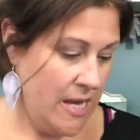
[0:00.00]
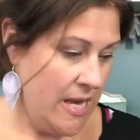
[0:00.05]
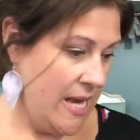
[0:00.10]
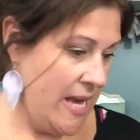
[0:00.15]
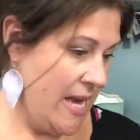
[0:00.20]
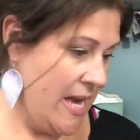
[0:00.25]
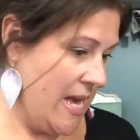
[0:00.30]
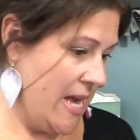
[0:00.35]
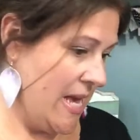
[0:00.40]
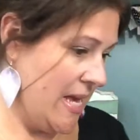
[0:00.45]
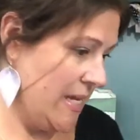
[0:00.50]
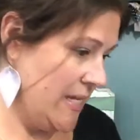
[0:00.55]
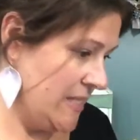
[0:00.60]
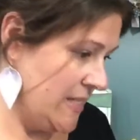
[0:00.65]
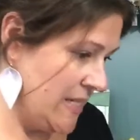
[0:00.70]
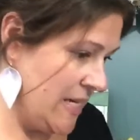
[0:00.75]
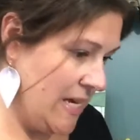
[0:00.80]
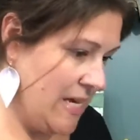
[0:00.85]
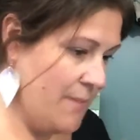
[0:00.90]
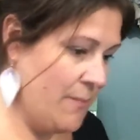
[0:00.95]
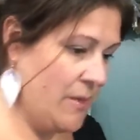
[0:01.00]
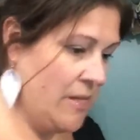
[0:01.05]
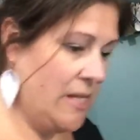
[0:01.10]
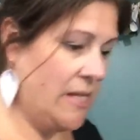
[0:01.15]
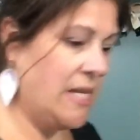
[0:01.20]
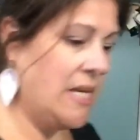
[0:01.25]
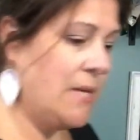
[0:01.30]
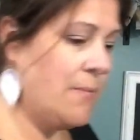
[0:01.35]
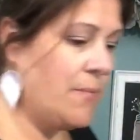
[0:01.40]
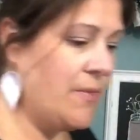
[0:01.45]
And I am going
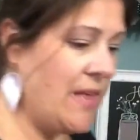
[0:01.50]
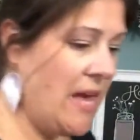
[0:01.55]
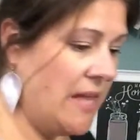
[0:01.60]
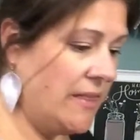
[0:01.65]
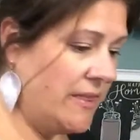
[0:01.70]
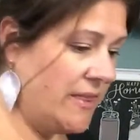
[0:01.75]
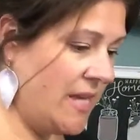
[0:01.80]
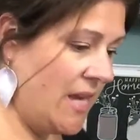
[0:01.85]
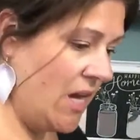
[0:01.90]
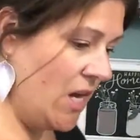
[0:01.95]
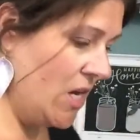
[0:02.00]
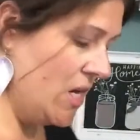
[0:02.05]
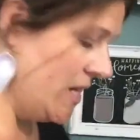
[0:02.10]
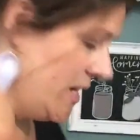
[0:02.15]
to keep that there